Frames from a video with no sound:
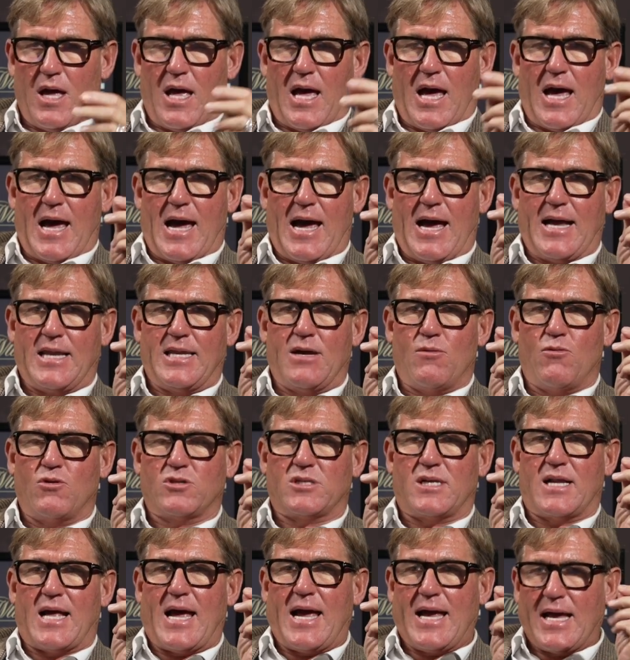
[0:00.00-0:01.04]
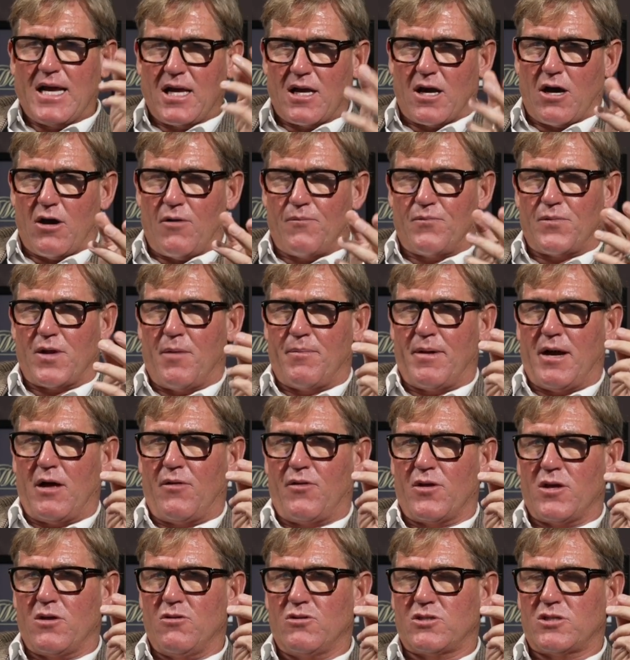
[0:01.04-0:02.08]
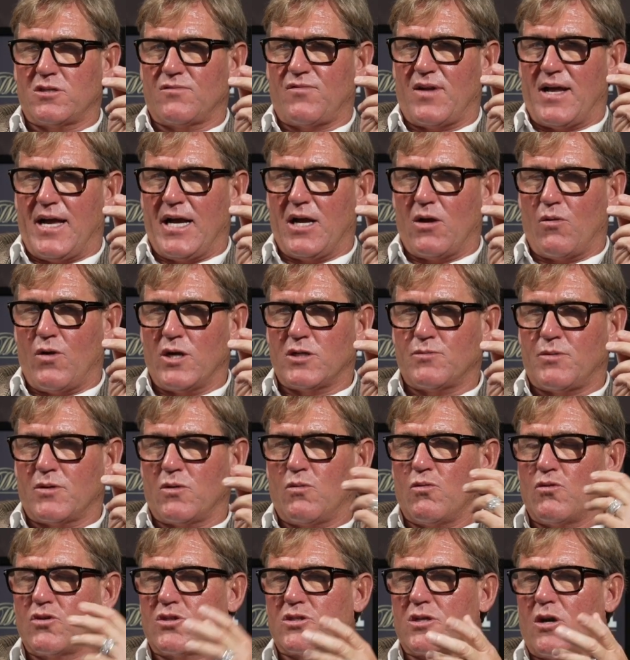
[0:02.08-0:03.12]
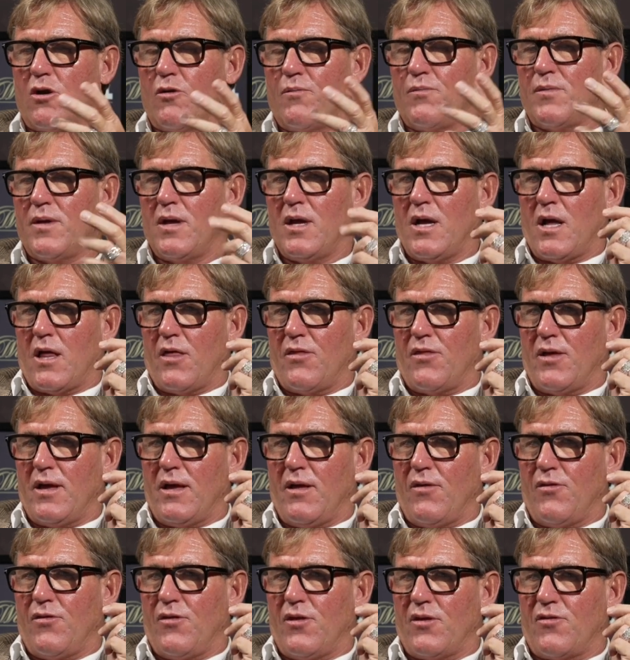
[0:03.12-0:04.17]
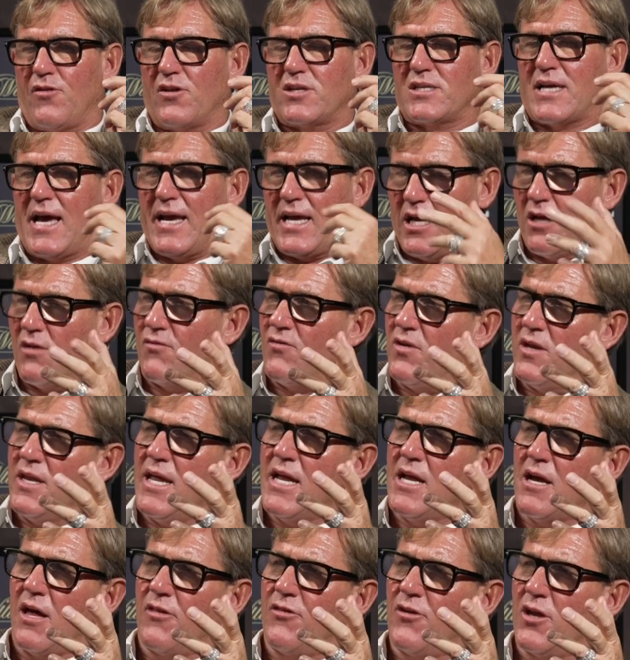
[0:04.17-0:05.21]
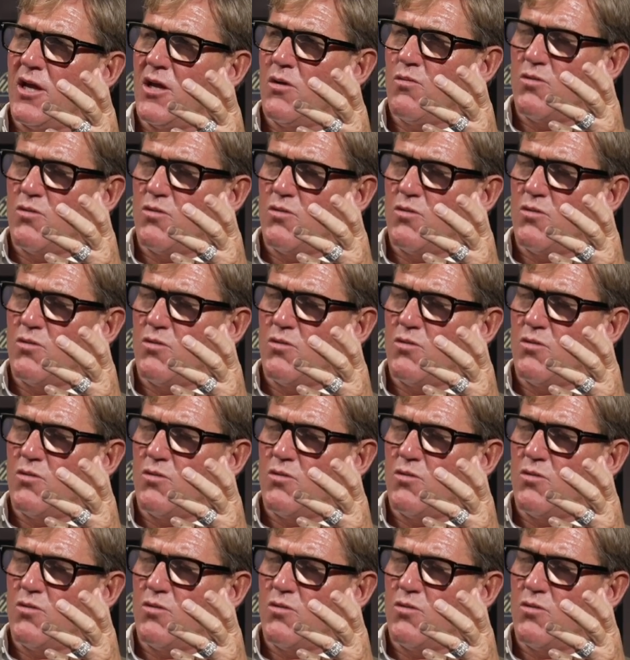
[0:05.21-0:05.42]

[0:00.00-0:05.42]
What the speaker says: and there was an anger about the use of language, but also the taking of the knee. I think you were